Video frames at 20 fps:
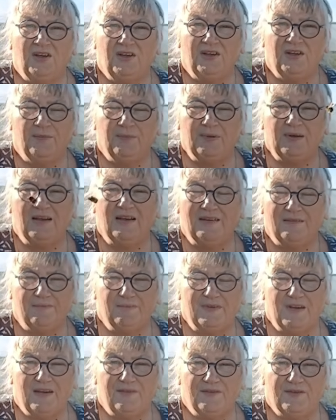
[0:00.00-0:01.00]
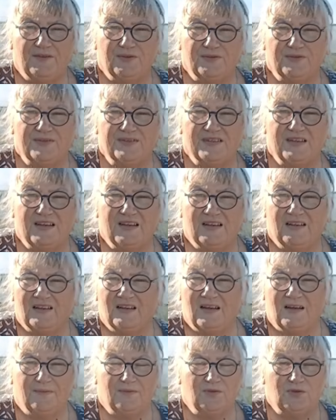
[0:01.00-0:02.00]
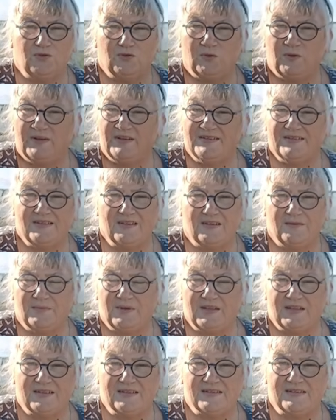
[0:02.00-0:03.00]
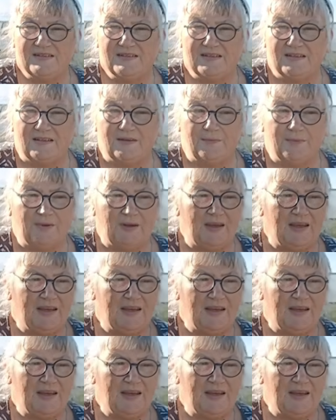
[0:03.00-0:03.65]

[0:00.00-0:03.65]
you can plant daffodils down up to 20 centimetres deep,